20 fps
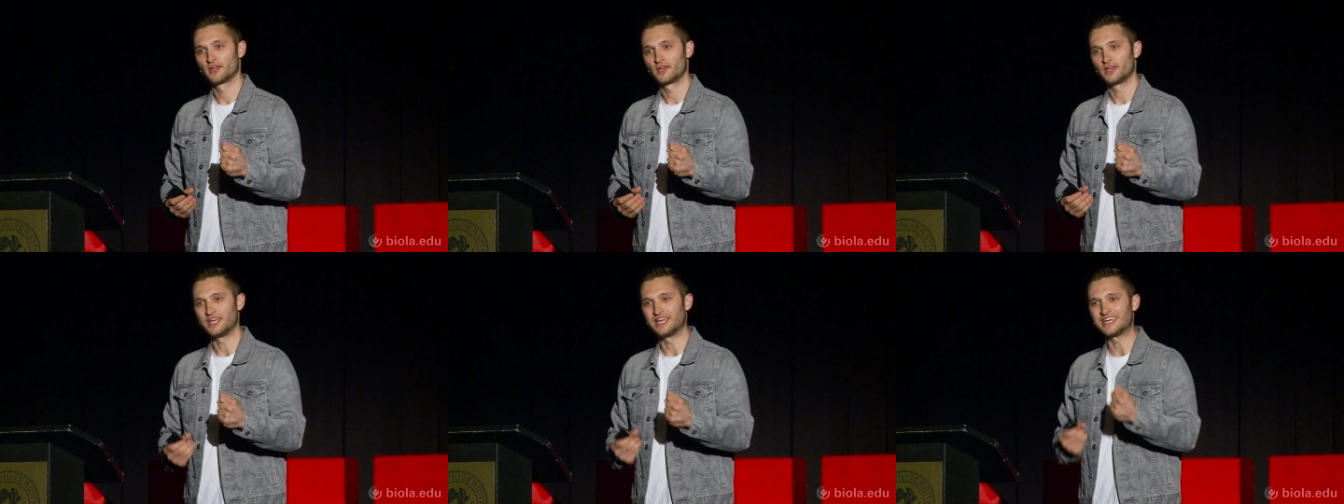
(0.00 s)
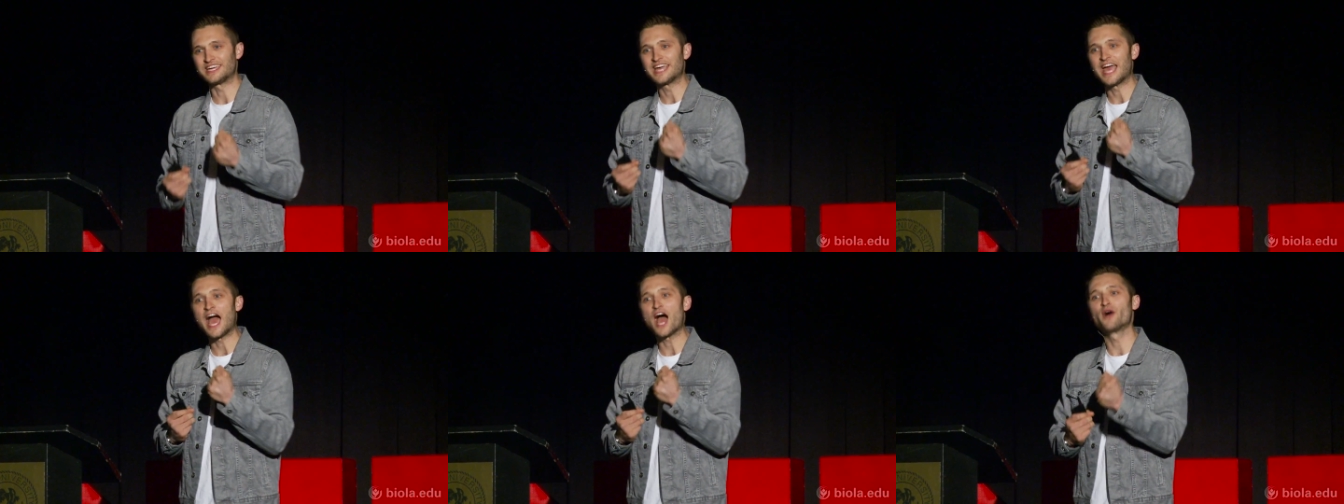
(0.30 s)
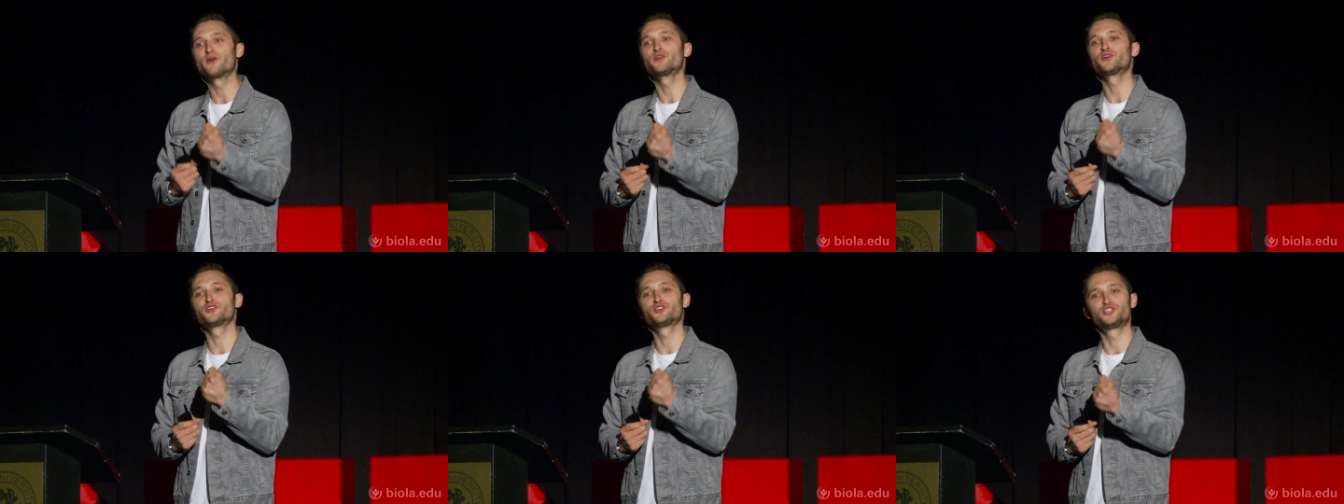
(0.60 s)

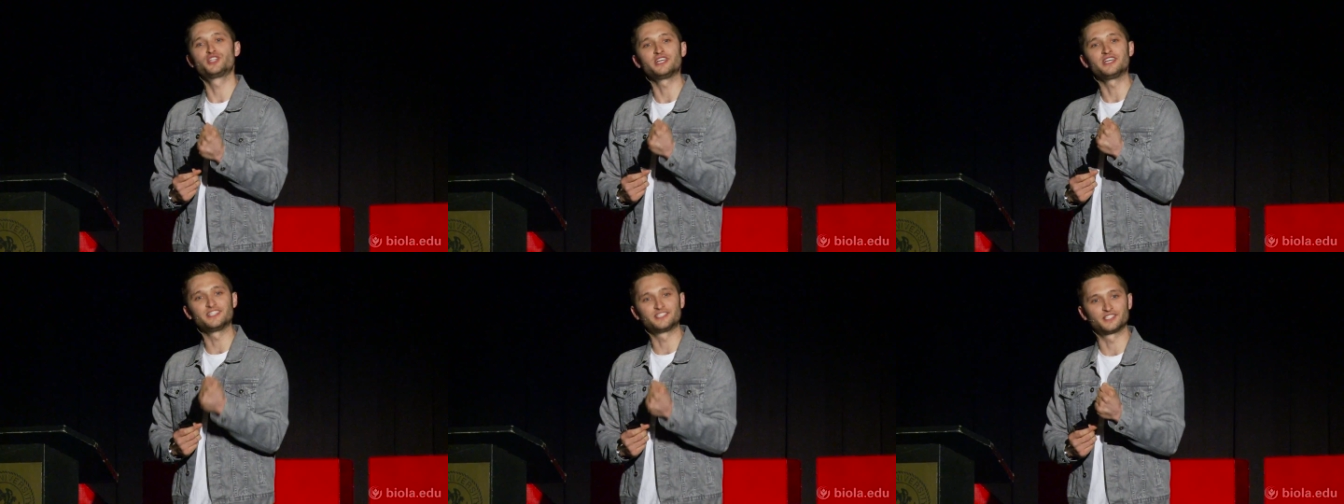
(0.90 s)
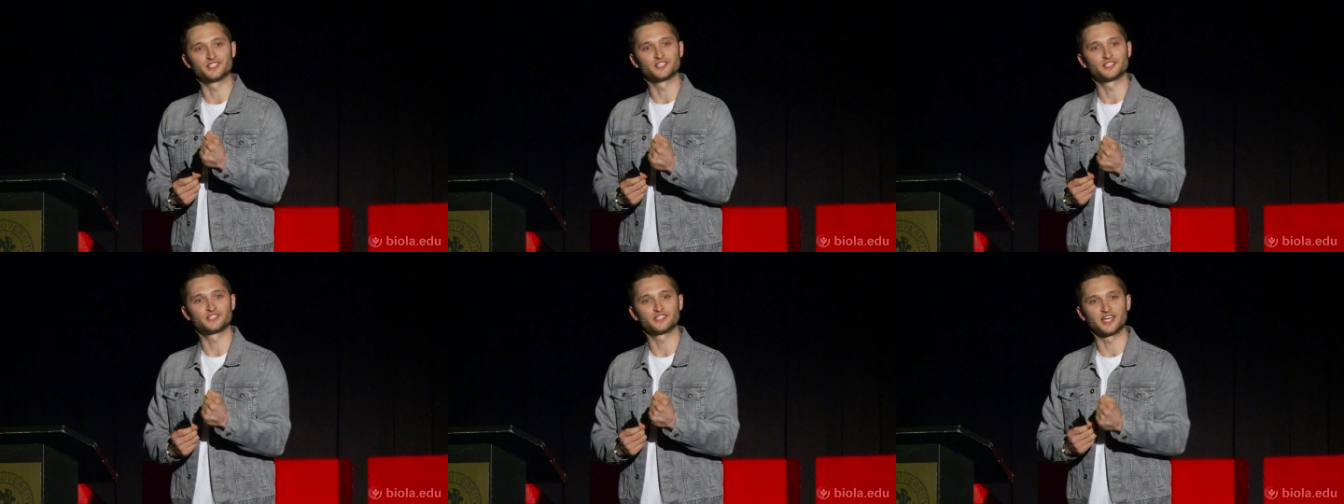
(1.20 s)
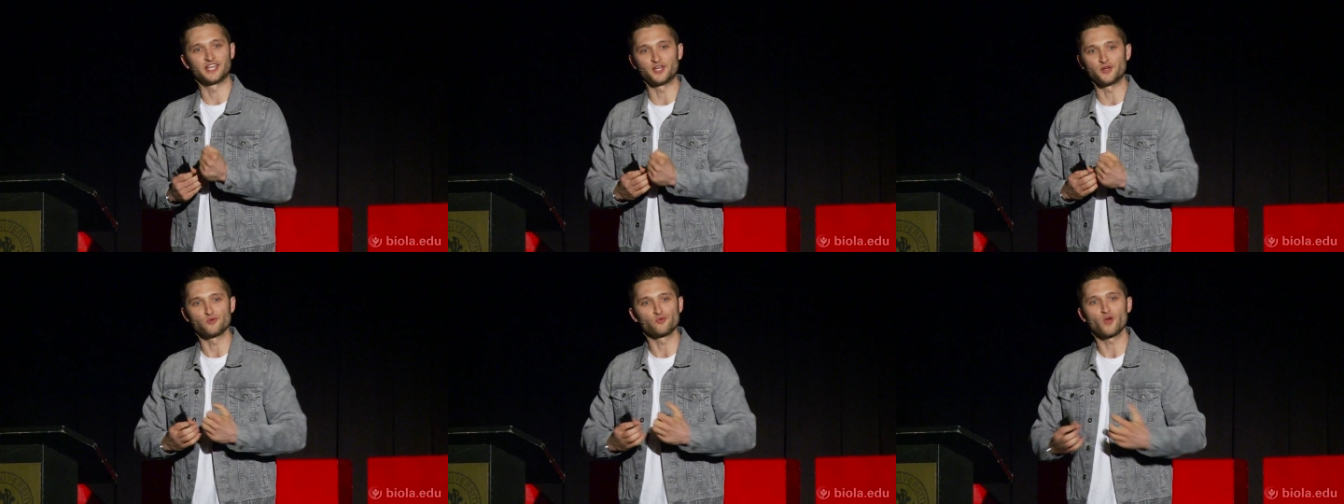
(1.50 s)
encountered Jesus
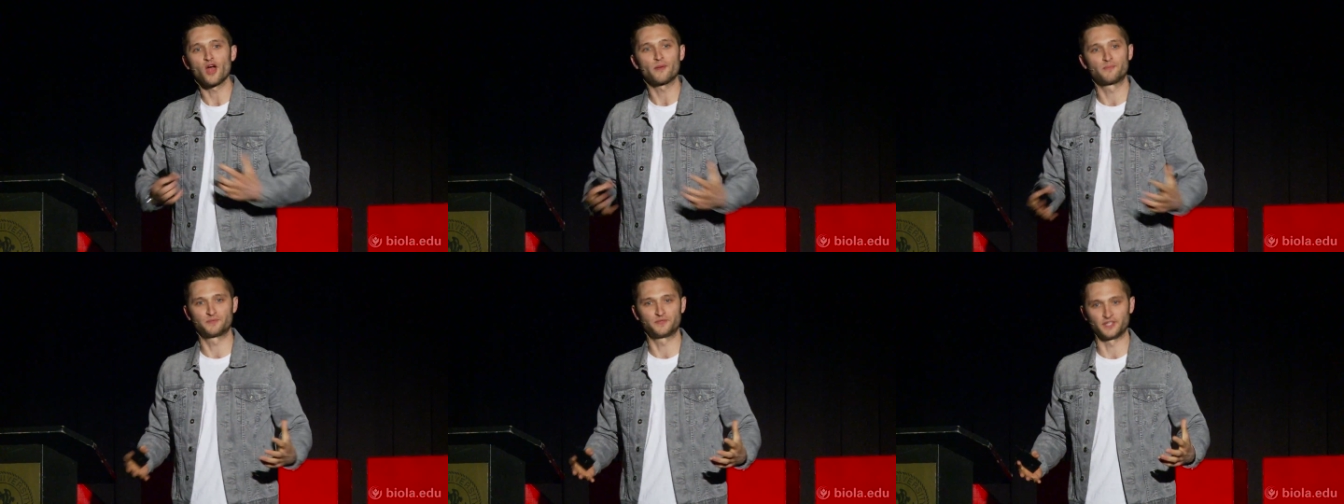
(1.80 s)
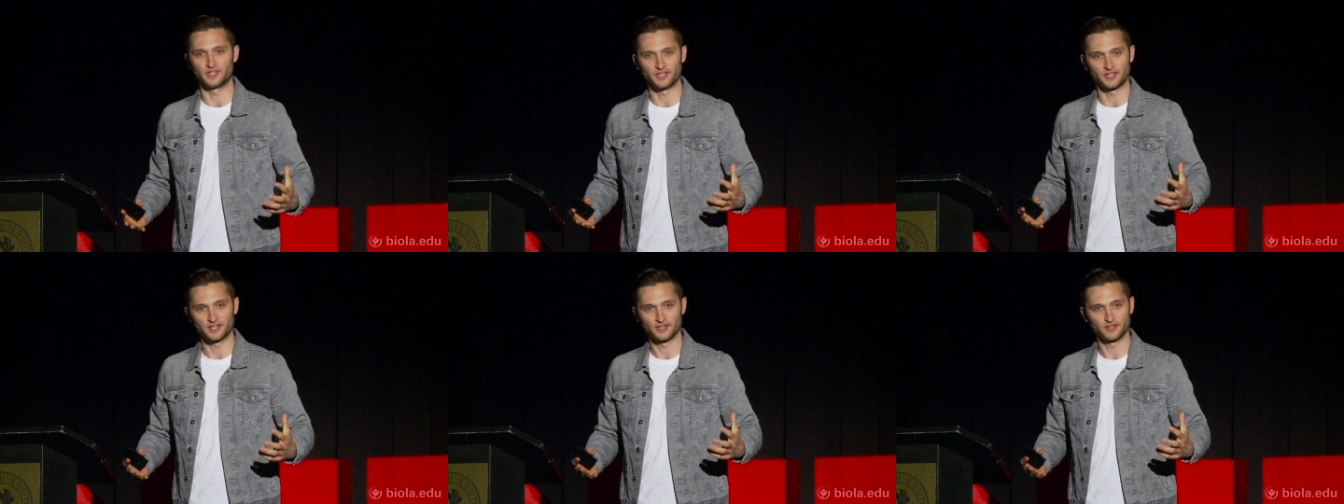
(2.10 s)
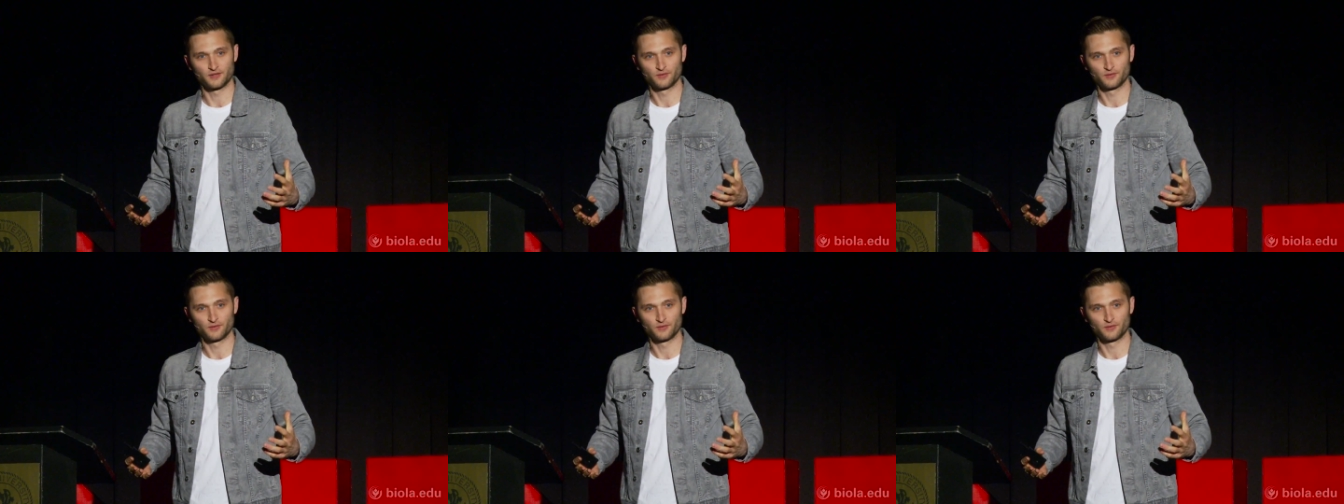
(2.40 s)
and erupted